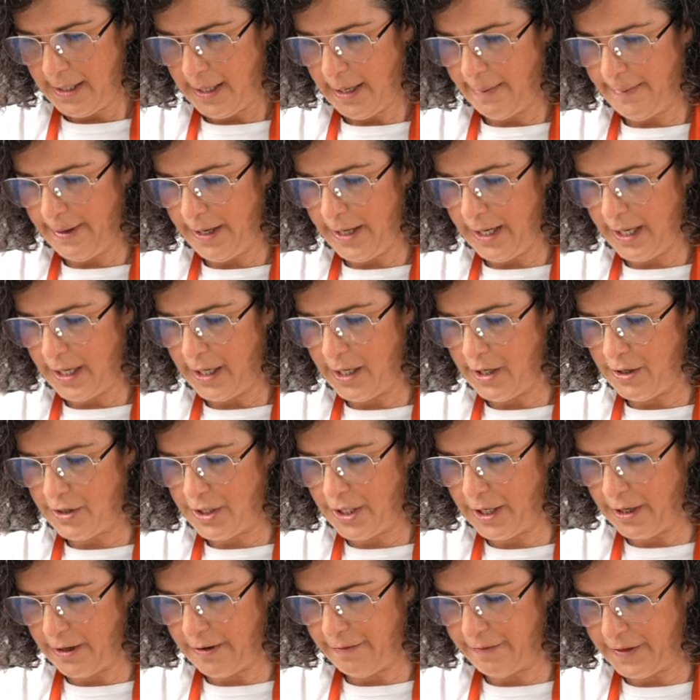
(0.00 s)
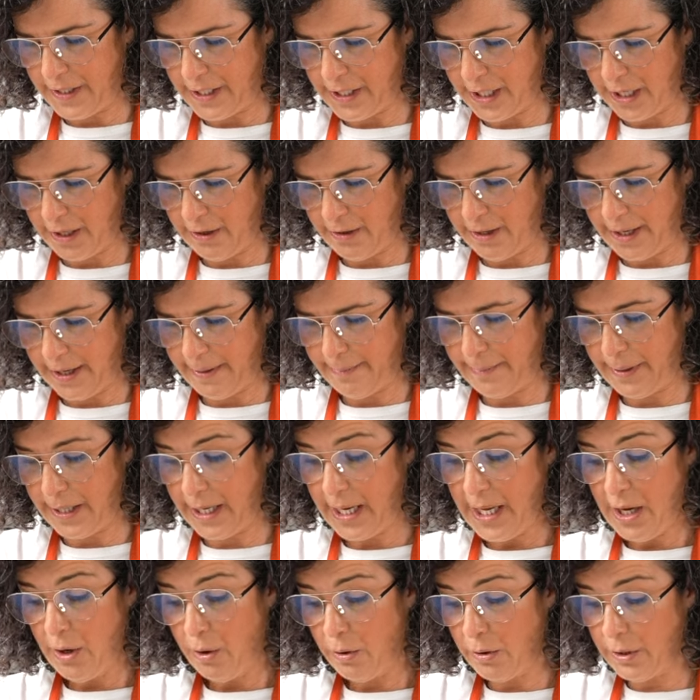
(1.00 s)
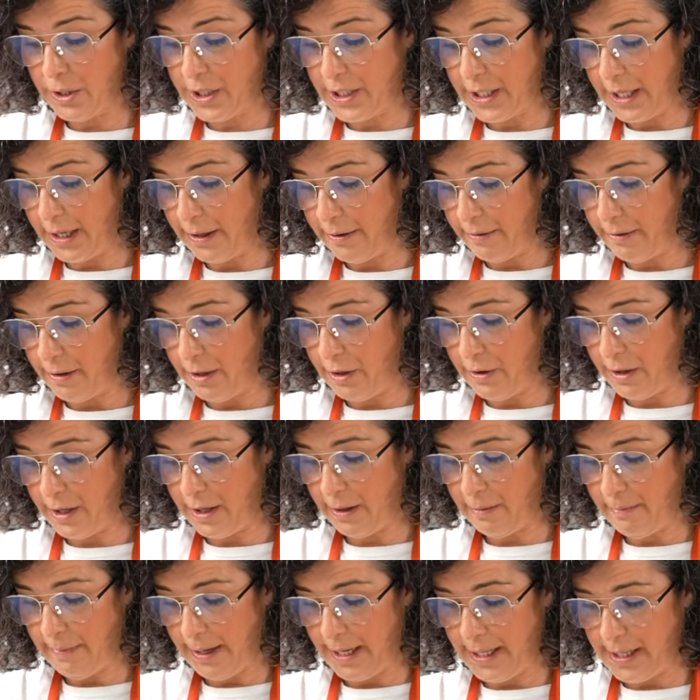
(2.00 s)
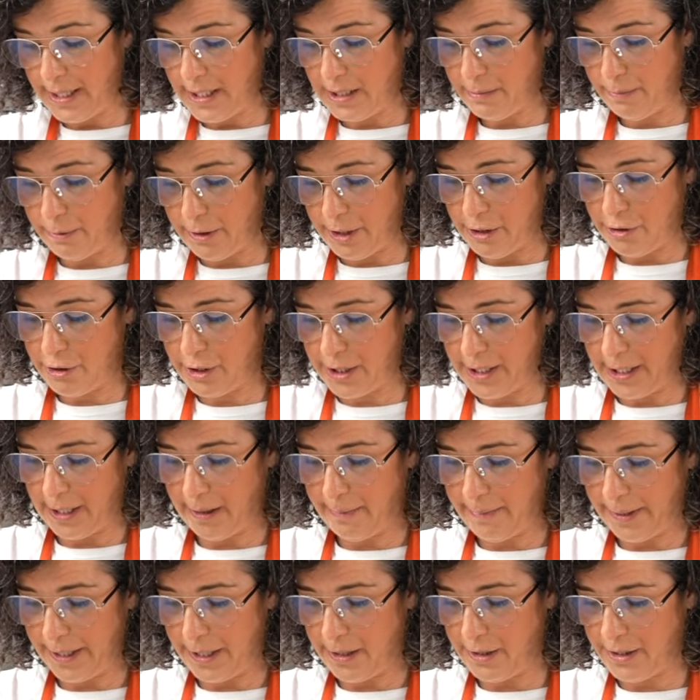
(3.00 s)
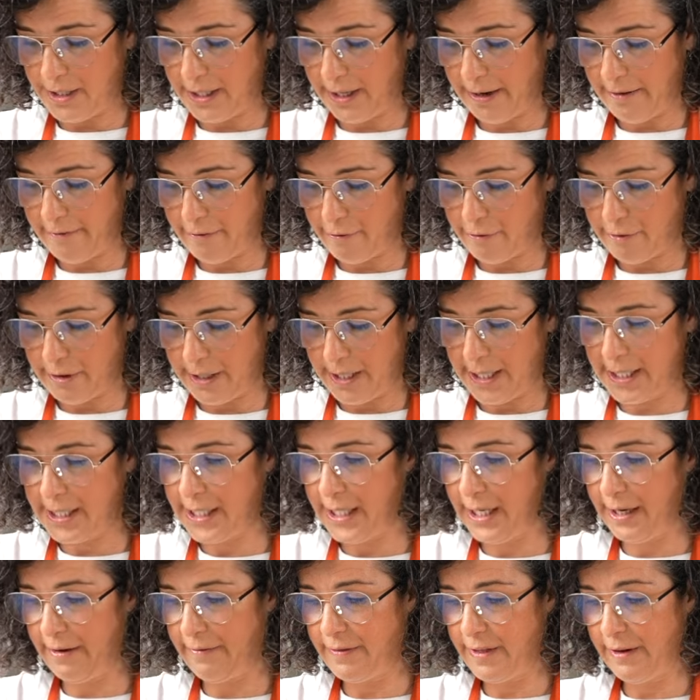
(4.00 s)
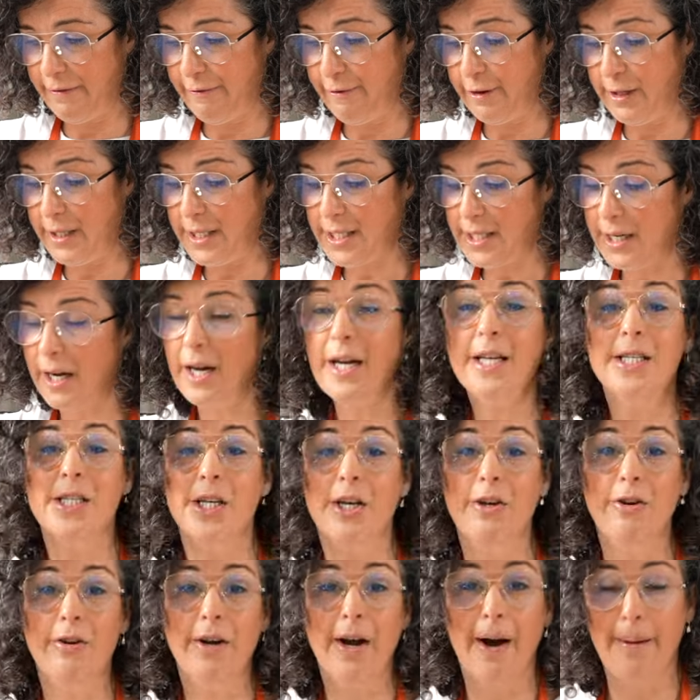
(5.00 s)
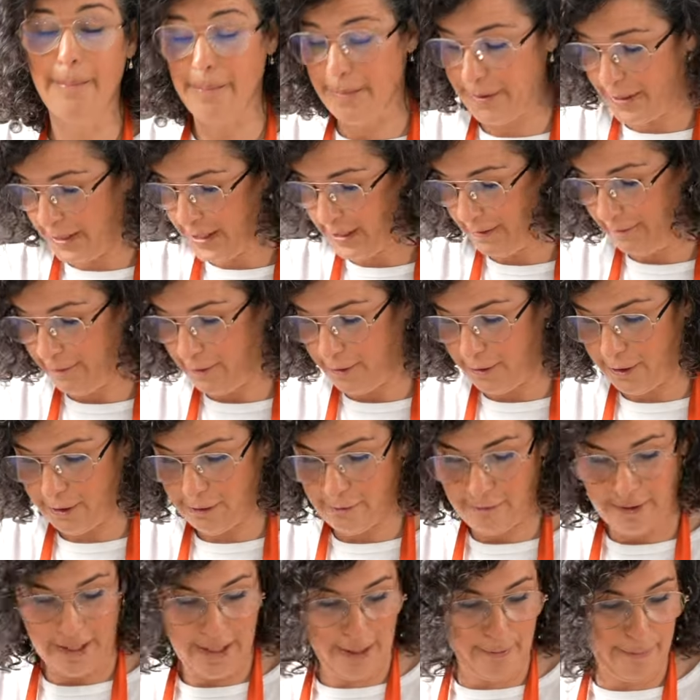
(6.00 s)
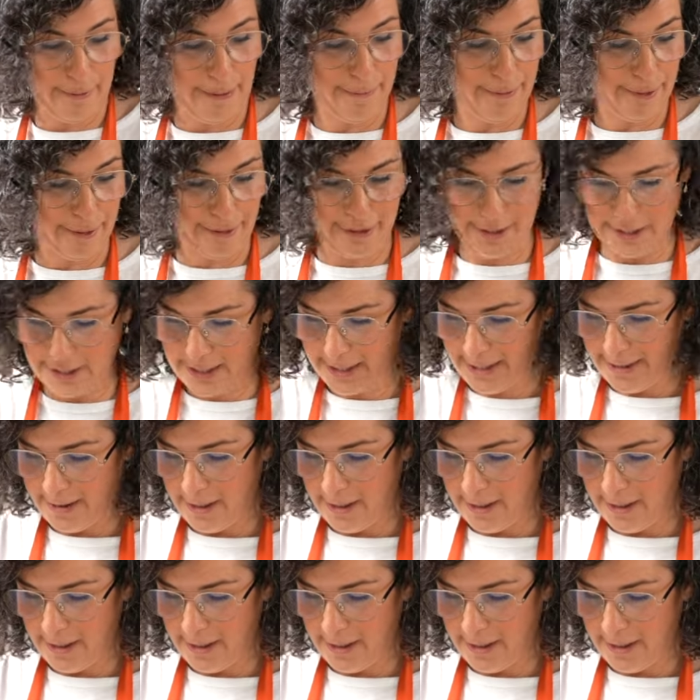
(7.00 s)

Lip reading: I'm only going to use half this cucumber. Also, you can make this more interesting by using a variety of different sized cucumbers if you can really be bothered.